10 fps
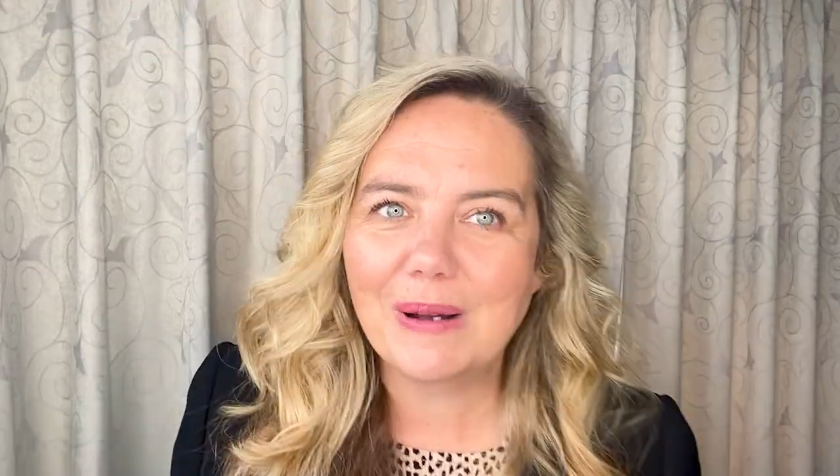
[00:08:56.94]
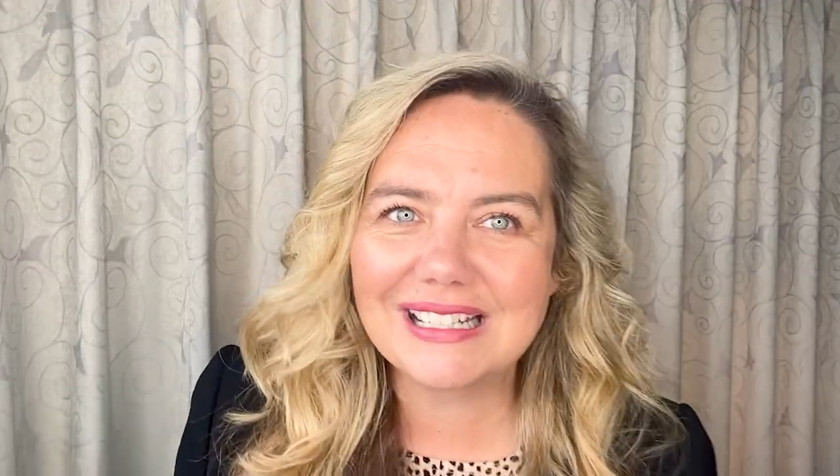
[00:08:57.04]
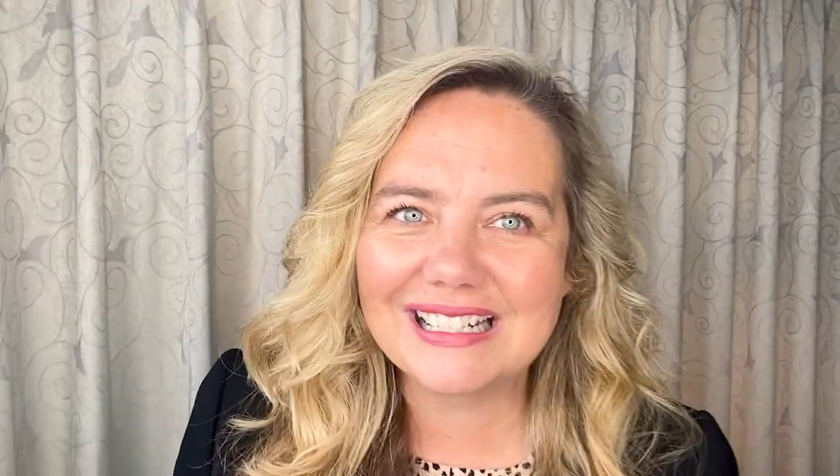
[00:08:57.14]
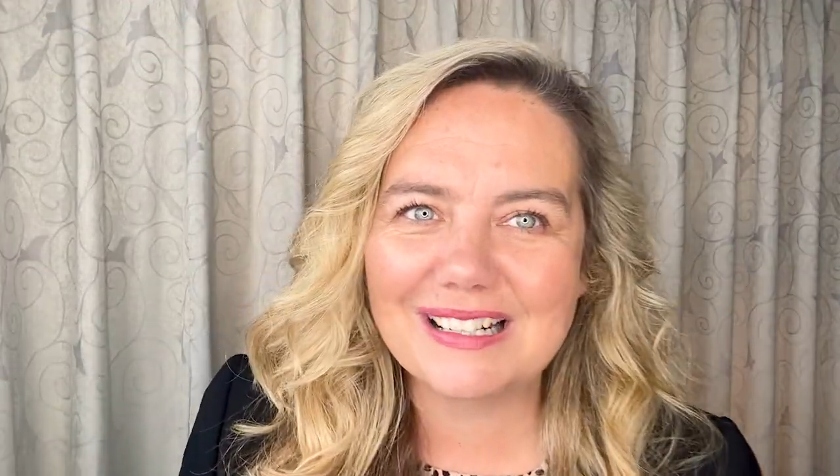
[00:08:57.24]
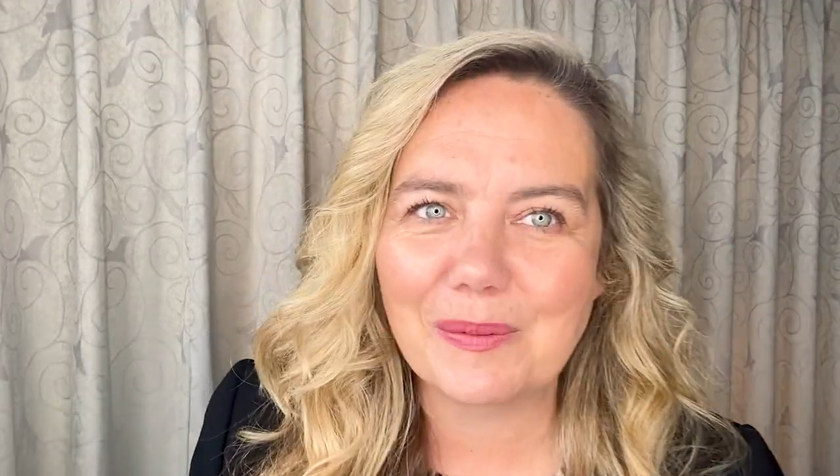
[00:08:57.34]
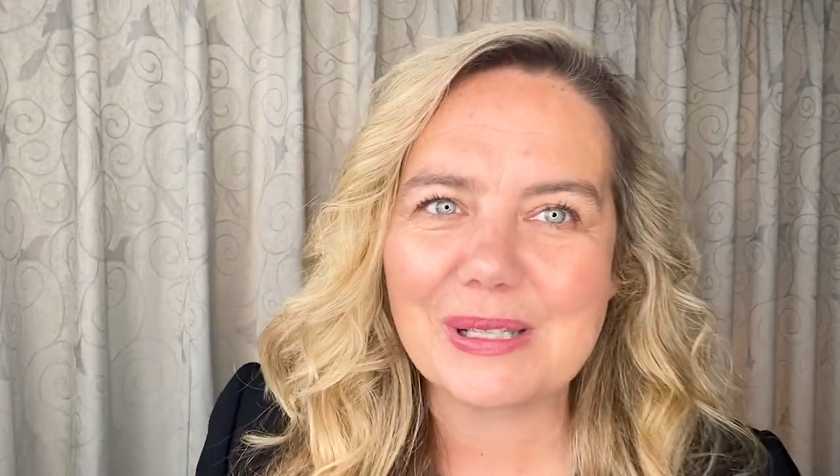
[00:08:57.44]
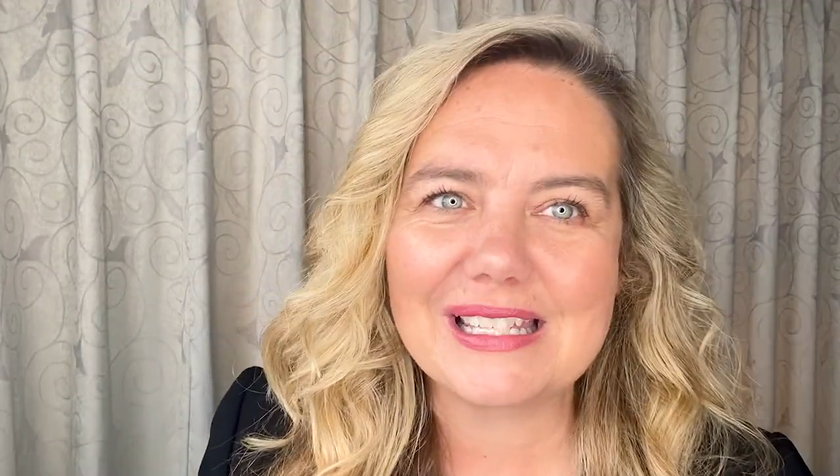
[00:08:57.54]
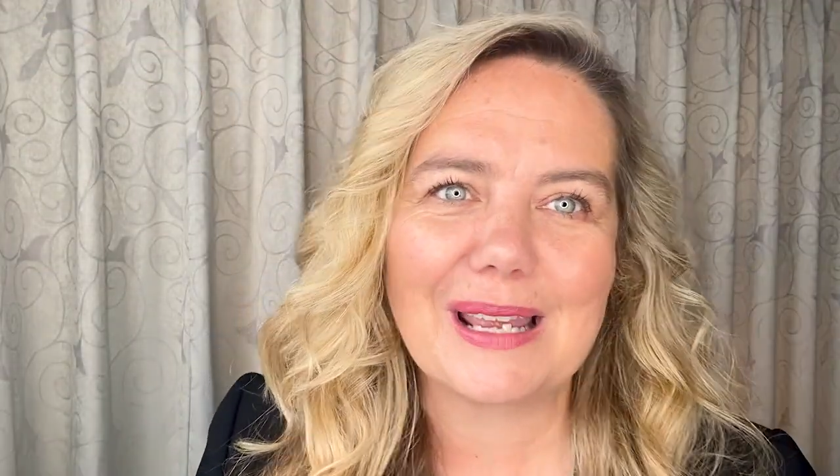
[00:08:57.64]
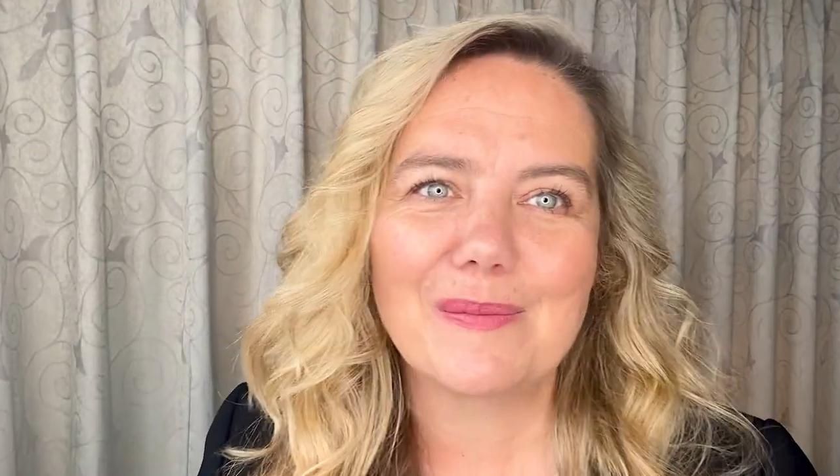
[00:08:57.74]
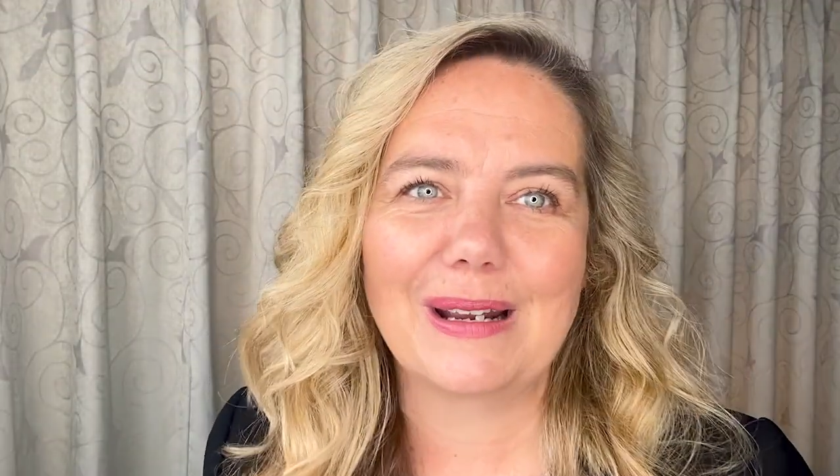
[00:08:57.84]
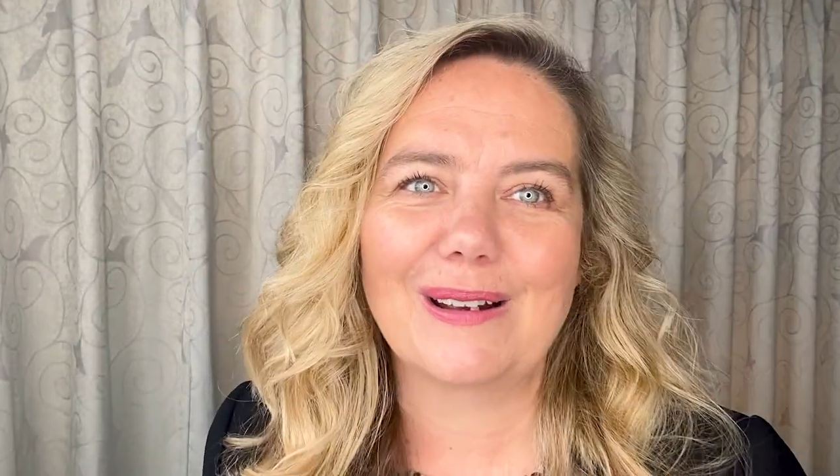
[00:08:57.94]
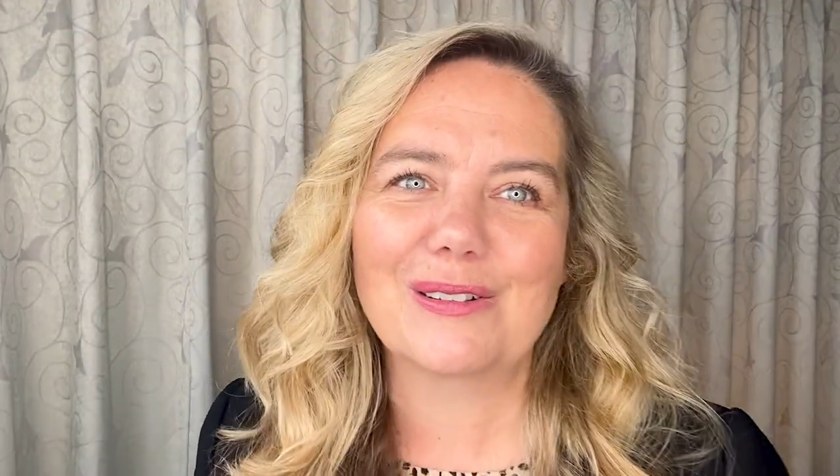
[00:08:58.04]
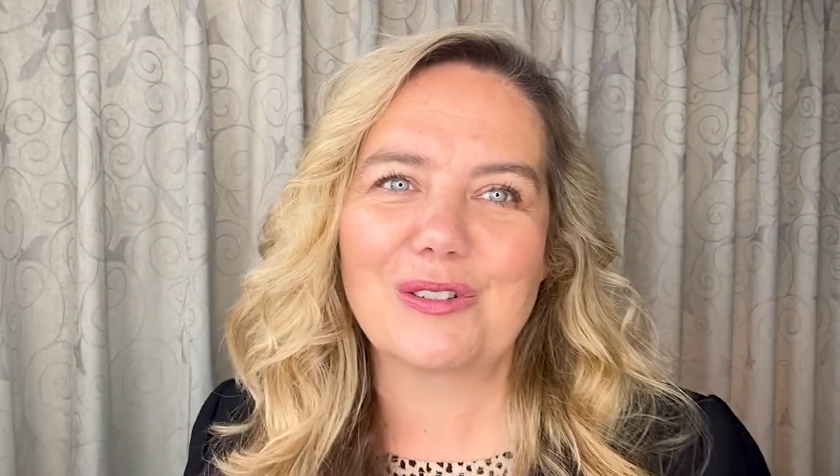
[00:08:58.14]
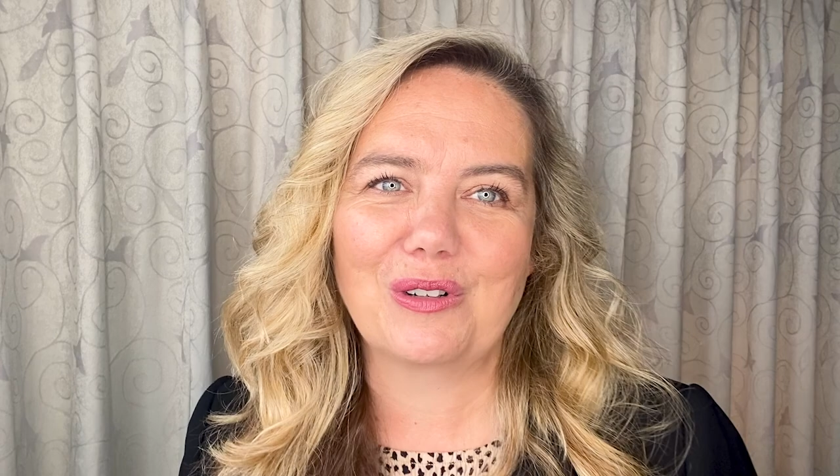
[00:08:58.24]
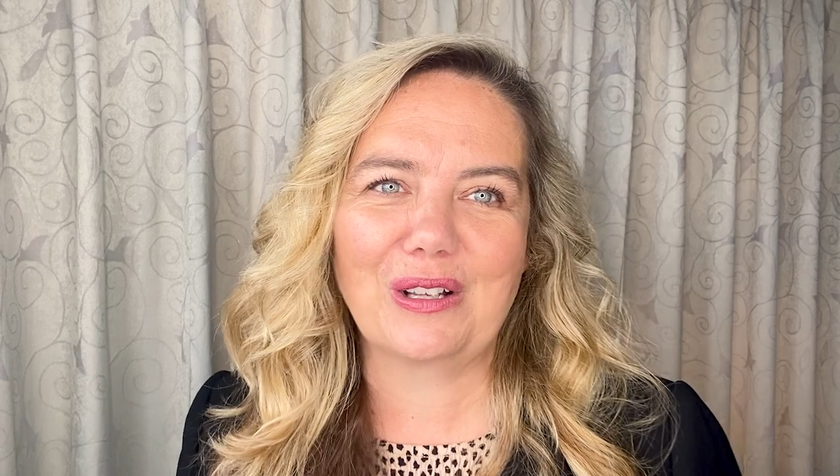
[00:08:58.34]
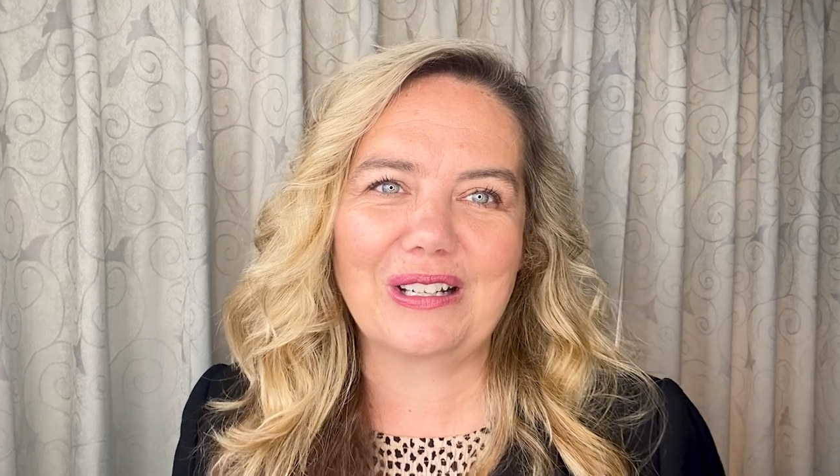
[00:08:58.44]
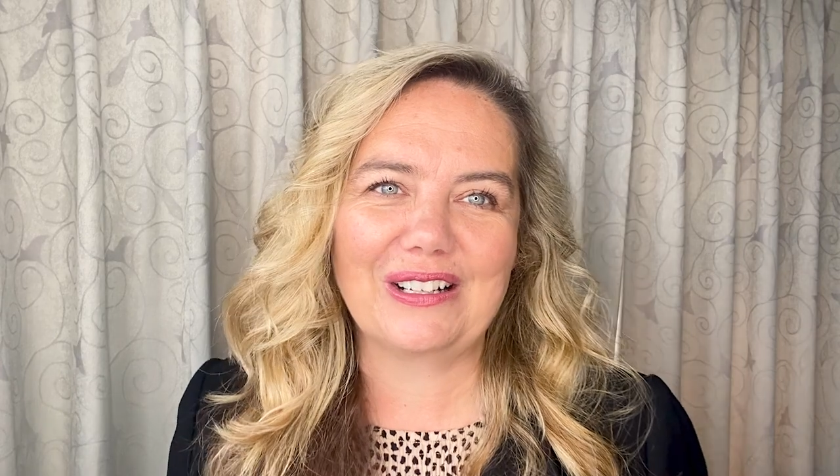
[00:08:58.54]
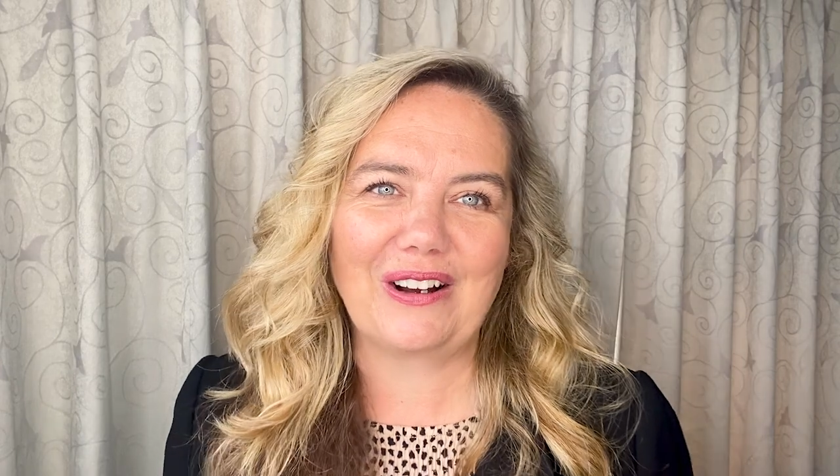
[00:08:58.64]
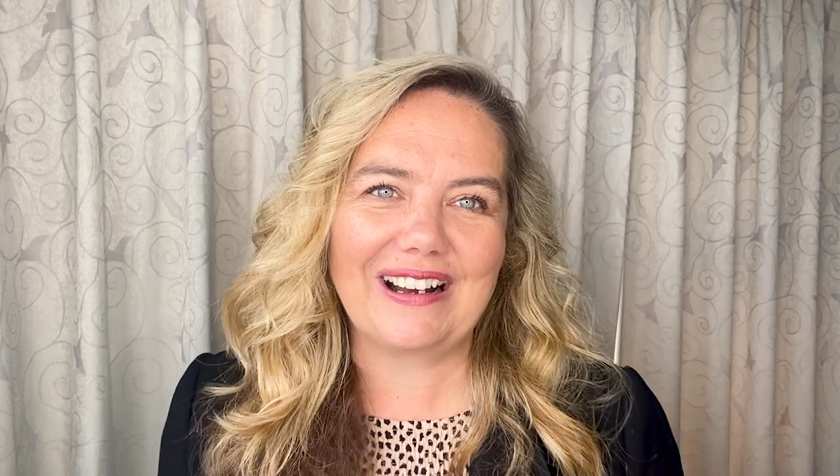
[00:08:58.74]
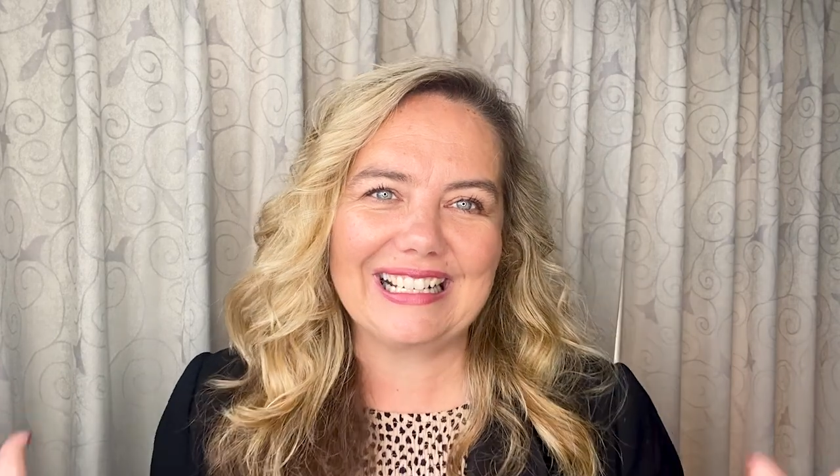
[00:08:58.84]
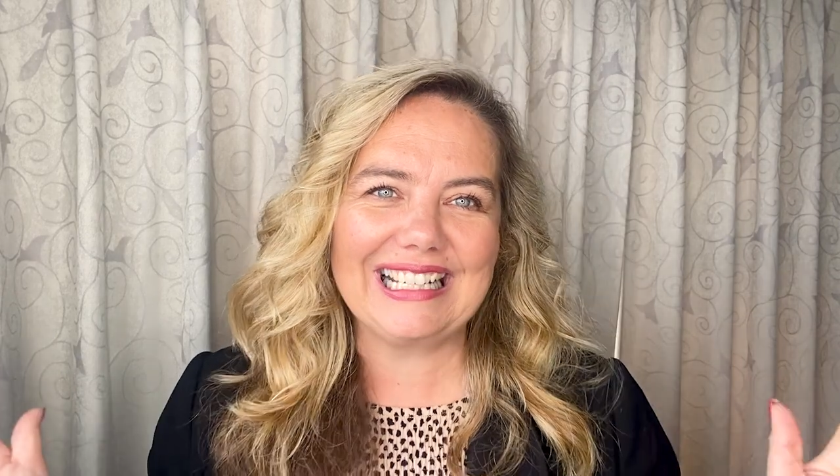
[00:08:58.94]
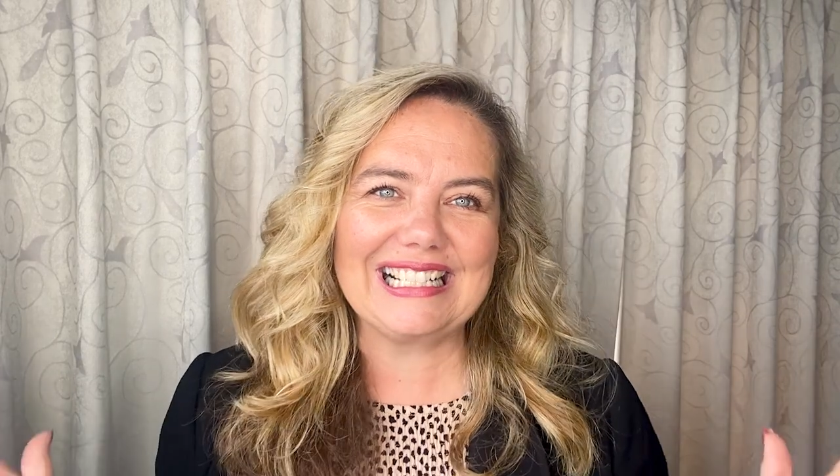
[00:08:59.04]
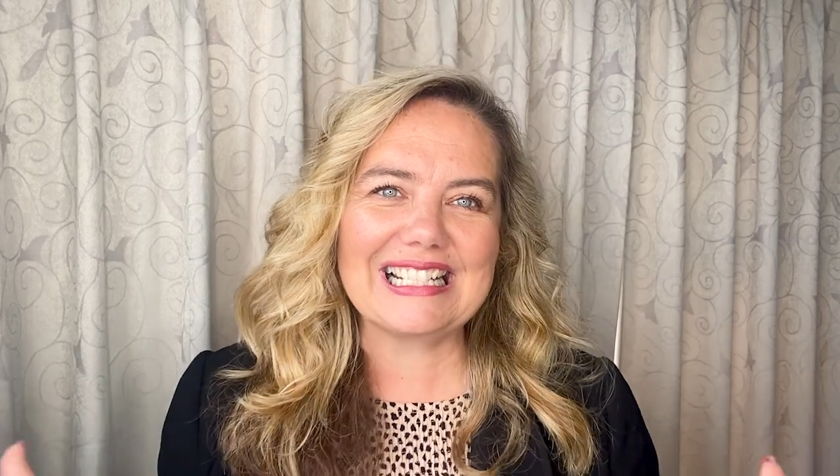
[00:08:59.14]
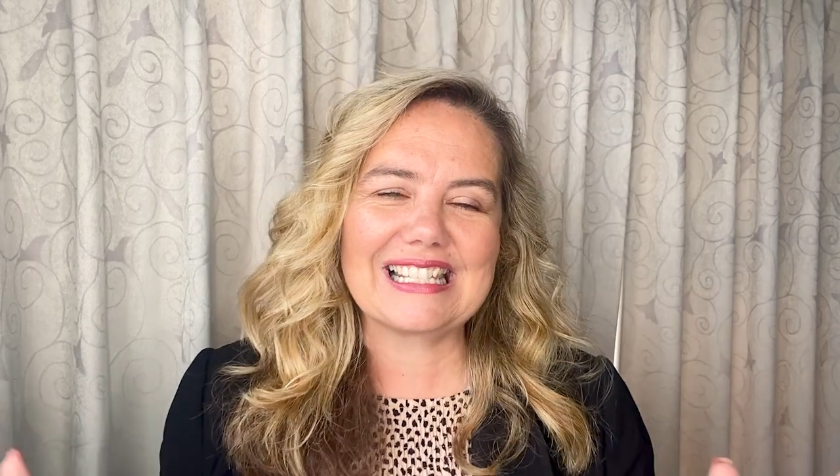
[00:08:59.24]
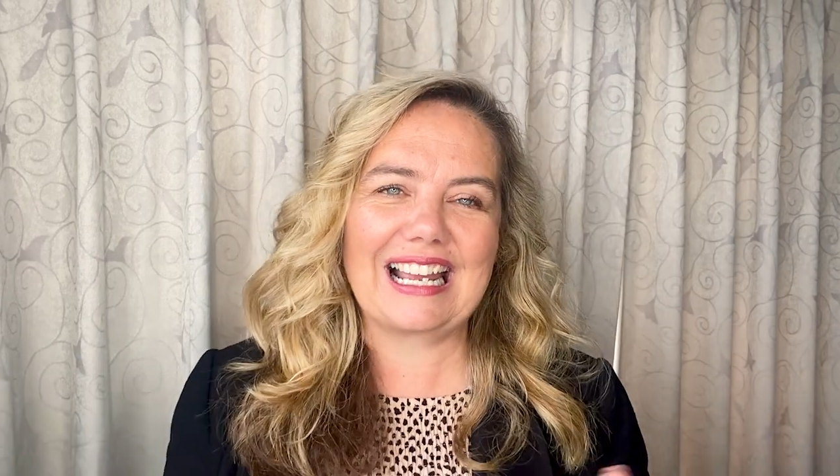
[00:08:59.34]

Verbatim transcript: I didn't upset my Australian audience.